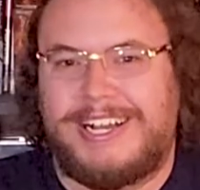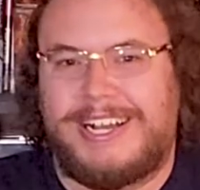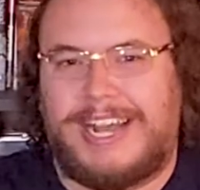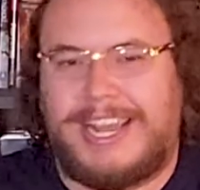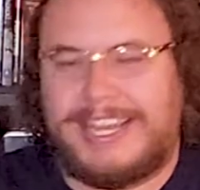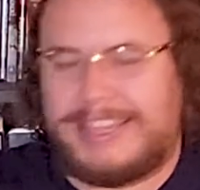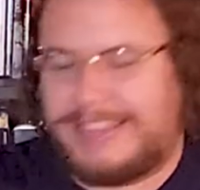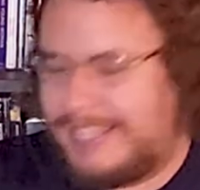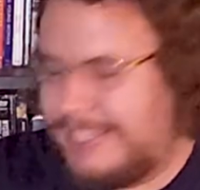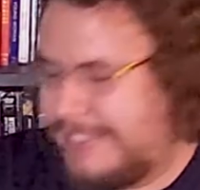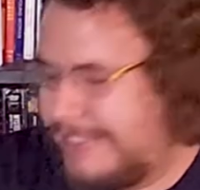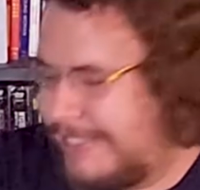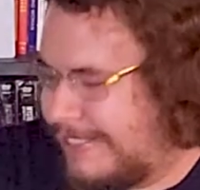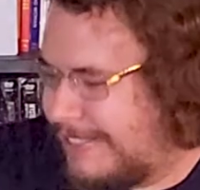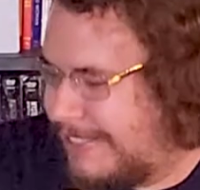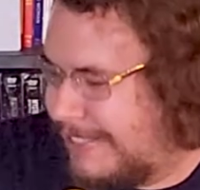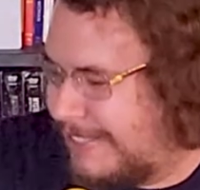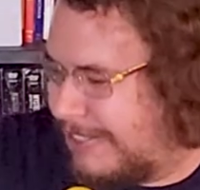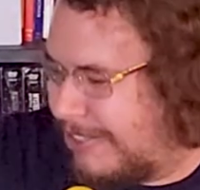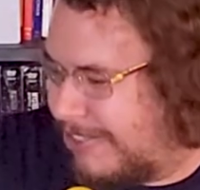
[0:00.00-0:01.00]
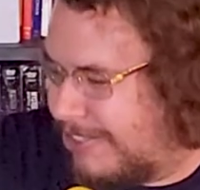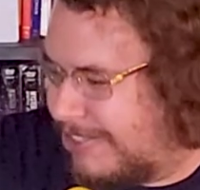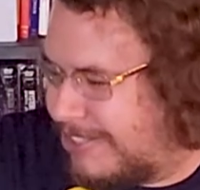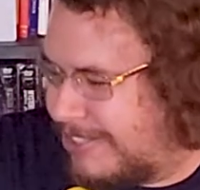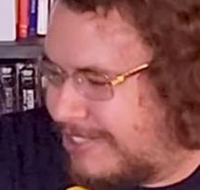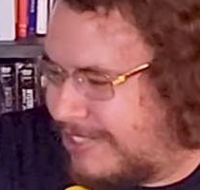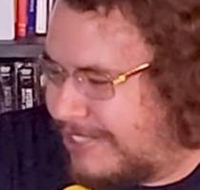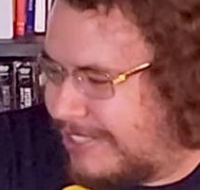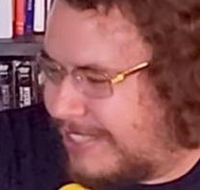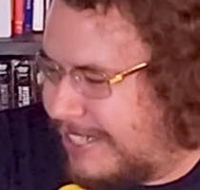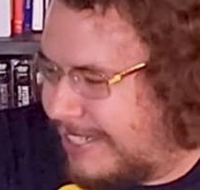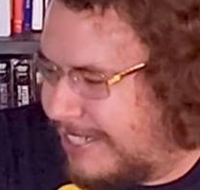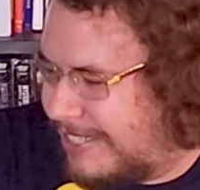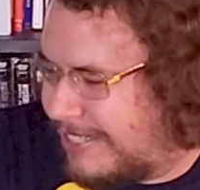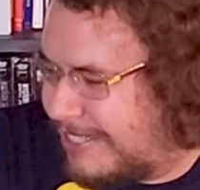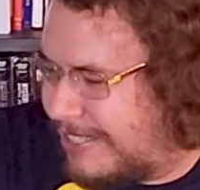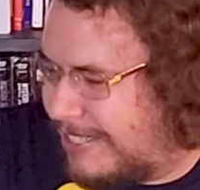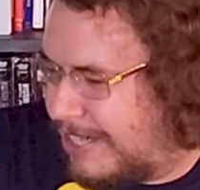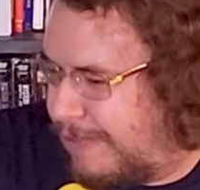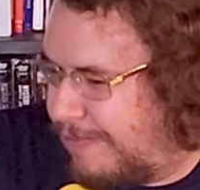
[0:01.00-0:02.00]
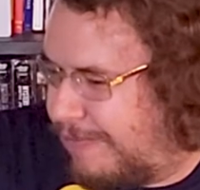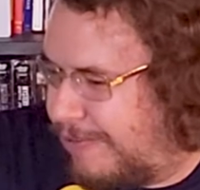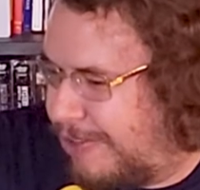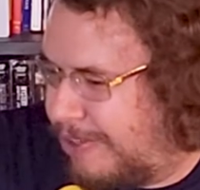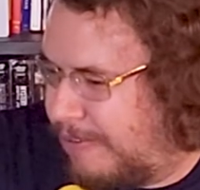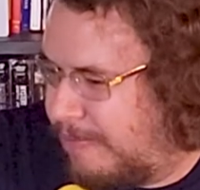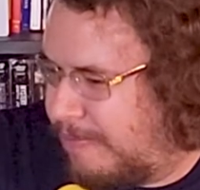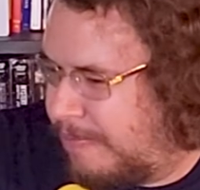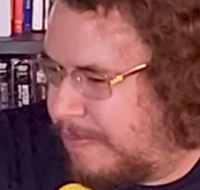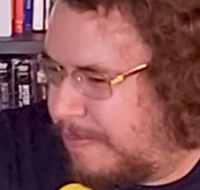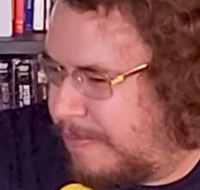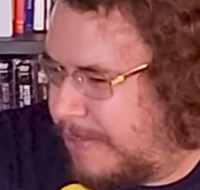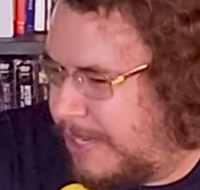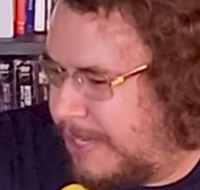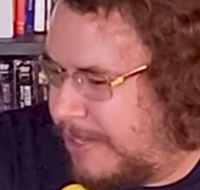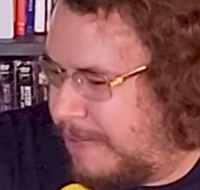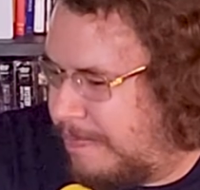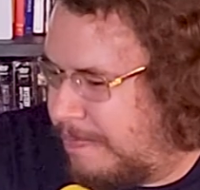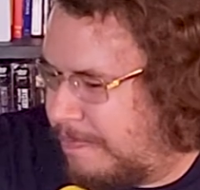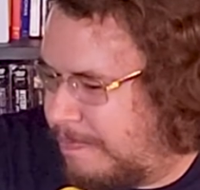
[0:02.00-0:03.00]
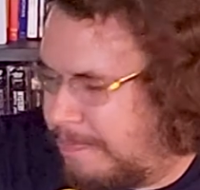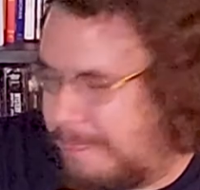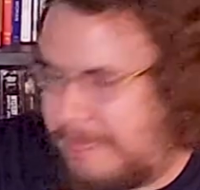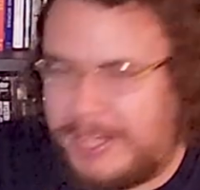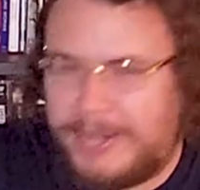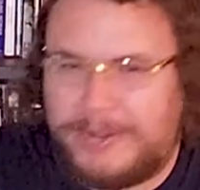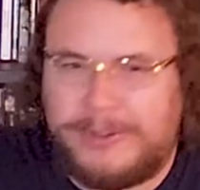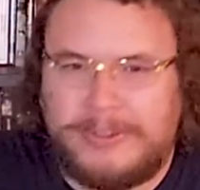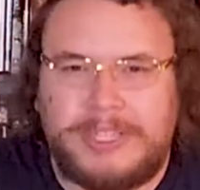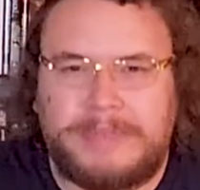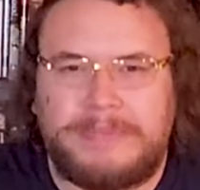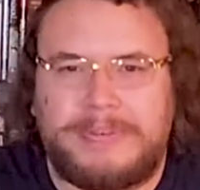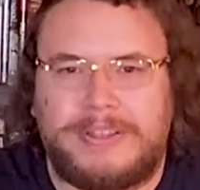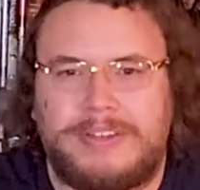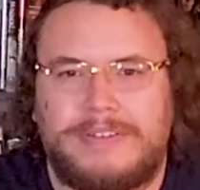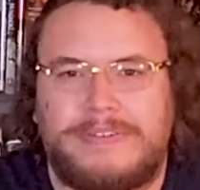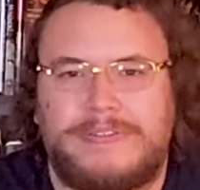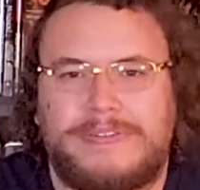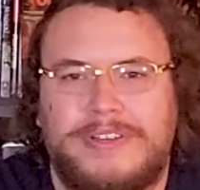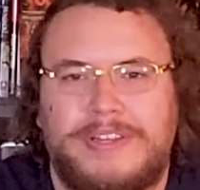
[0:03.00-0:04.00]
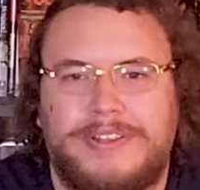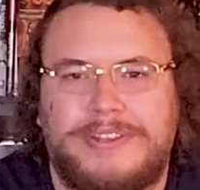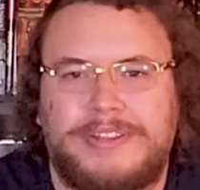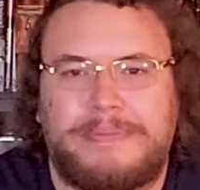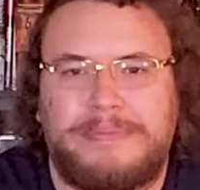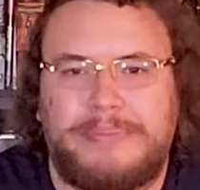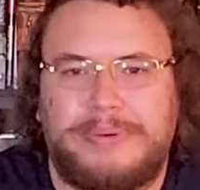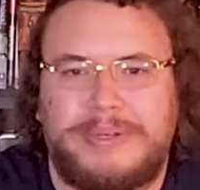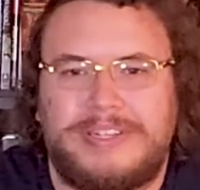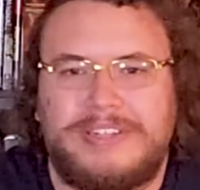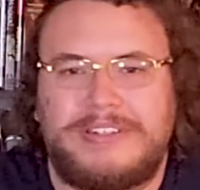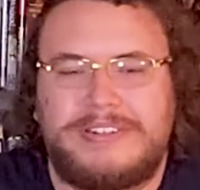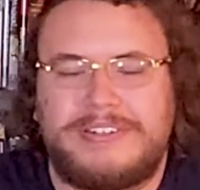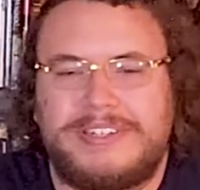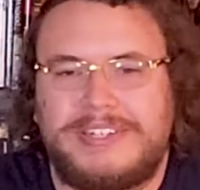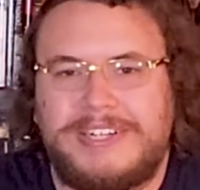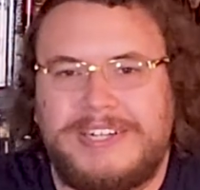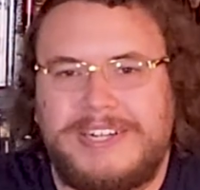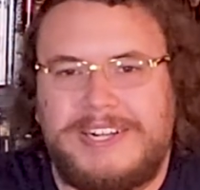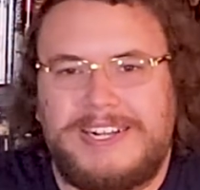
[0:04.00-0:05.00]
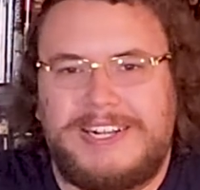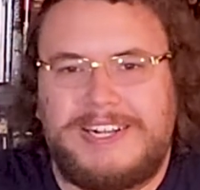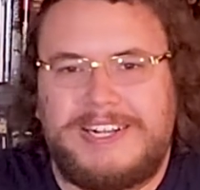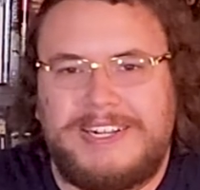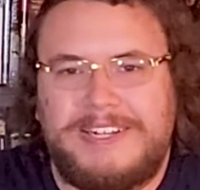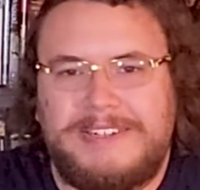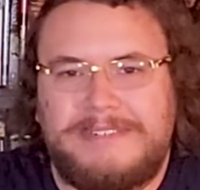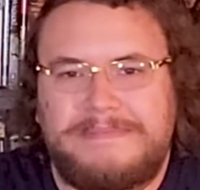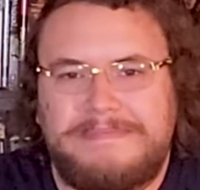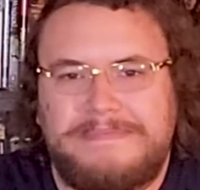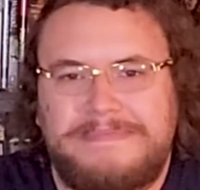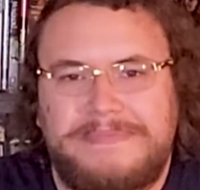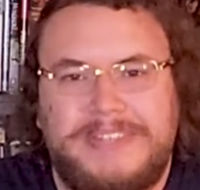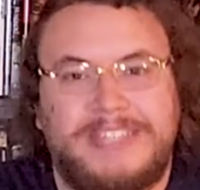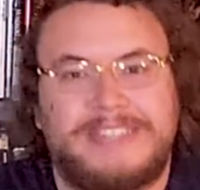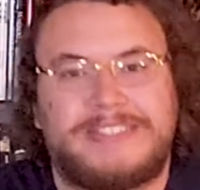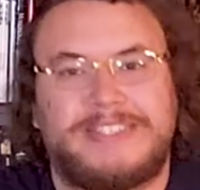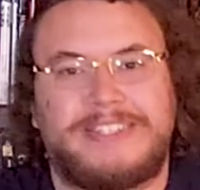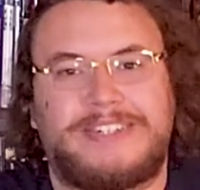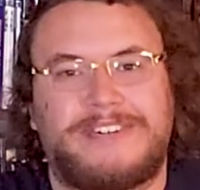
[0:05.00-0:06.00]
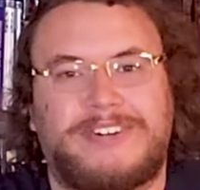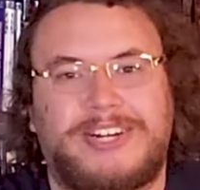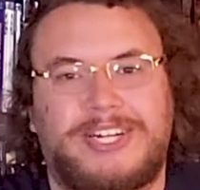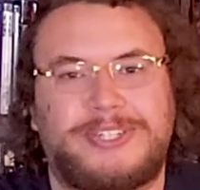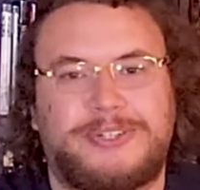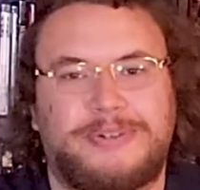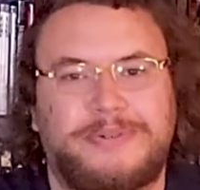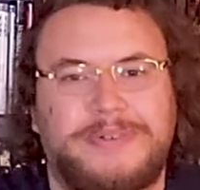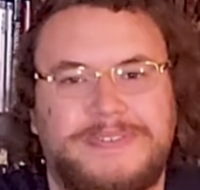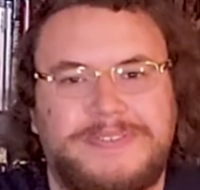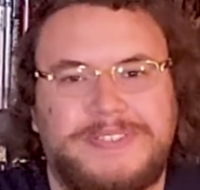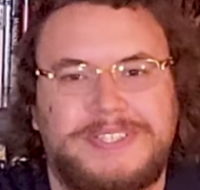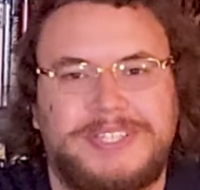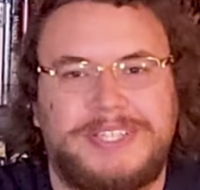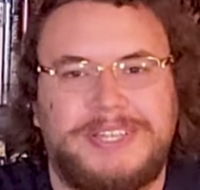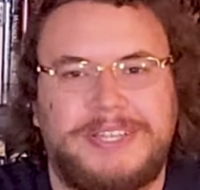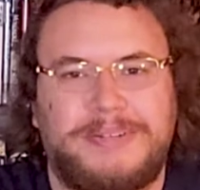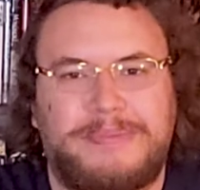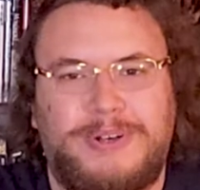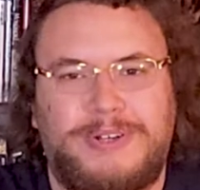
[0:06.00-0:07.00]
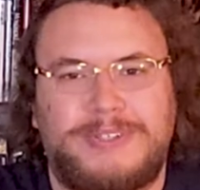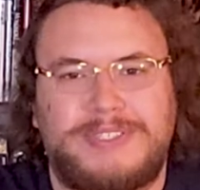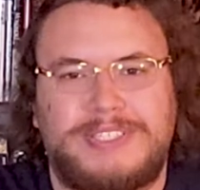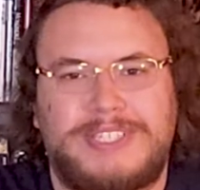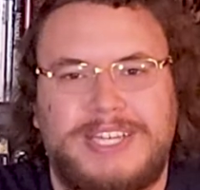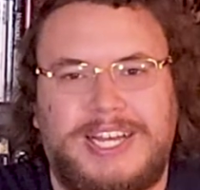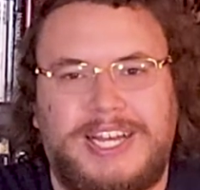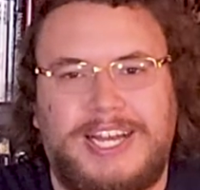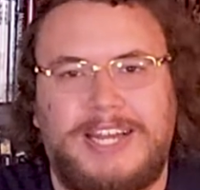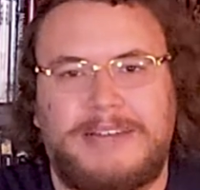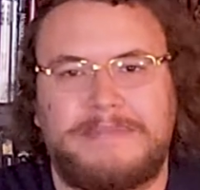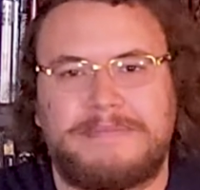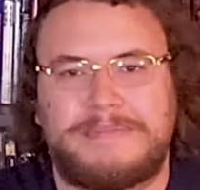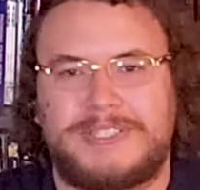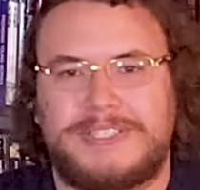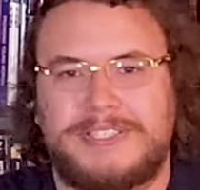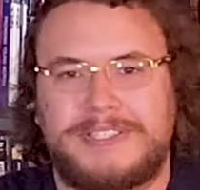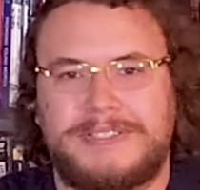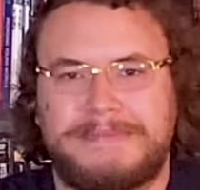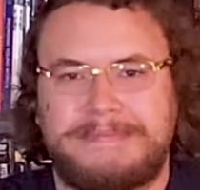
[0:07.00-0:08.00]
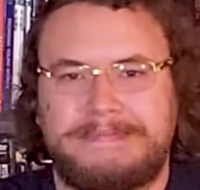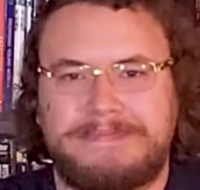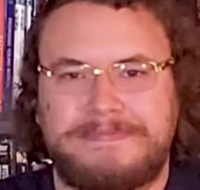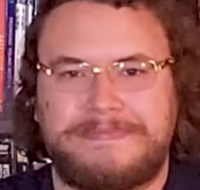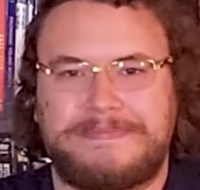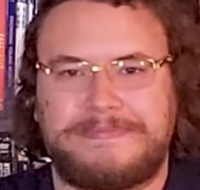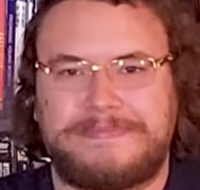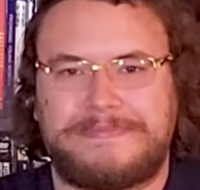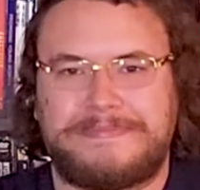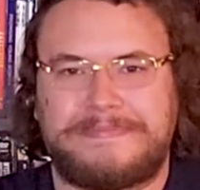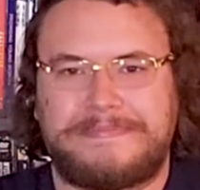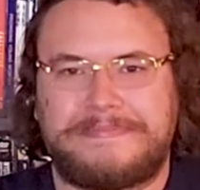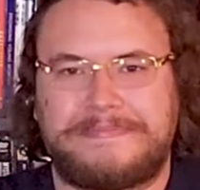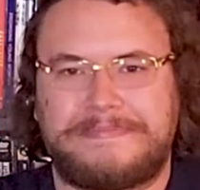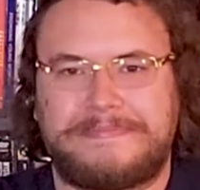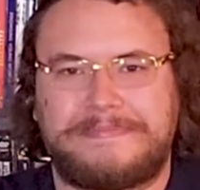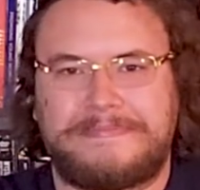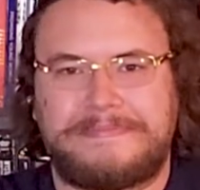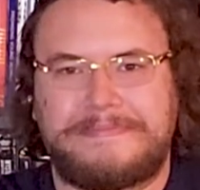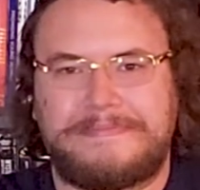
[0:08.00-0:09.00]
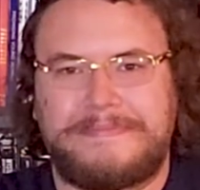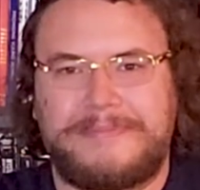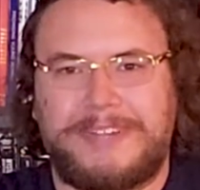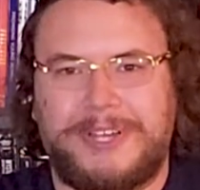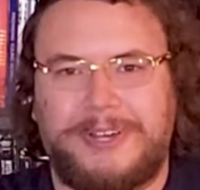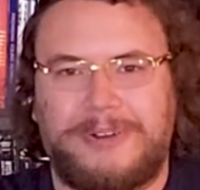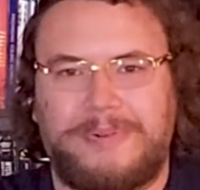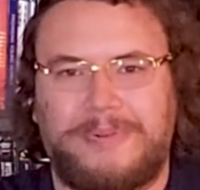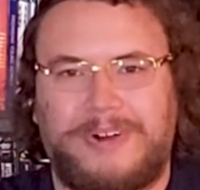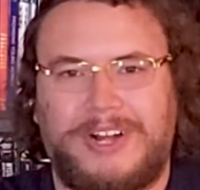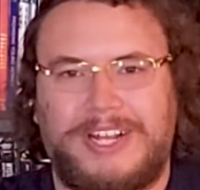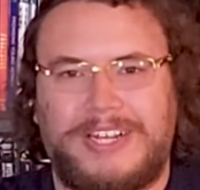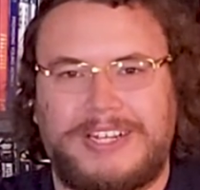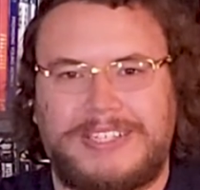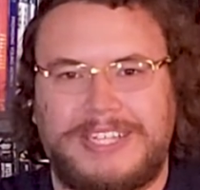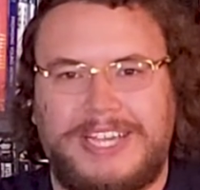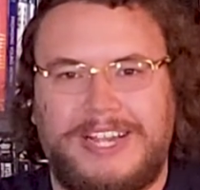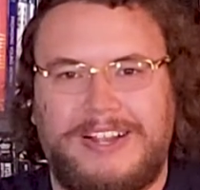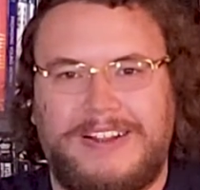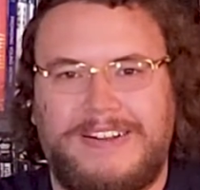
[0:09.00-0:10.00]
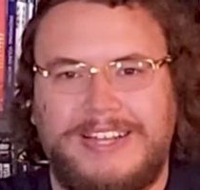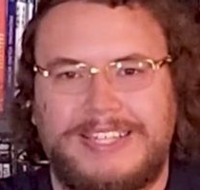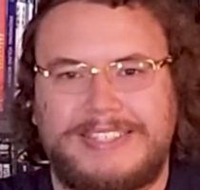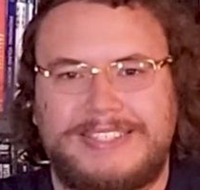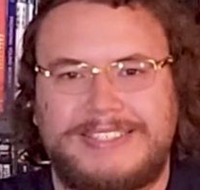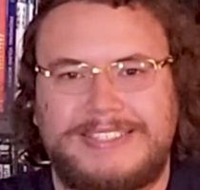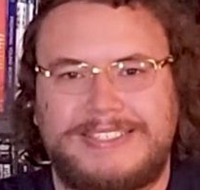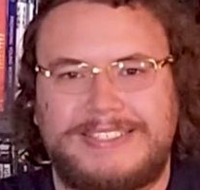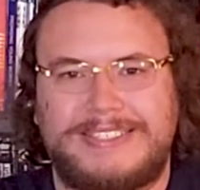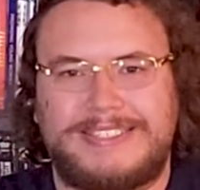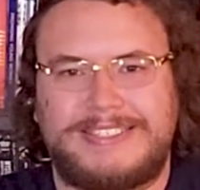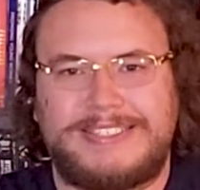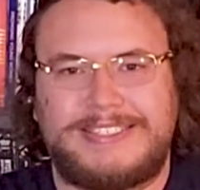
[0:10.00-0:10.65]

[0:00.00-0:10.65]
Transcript: I think this is our 6th film from him, might only be the 5th, but he's the director we've seen the most times. Good one, Terrence.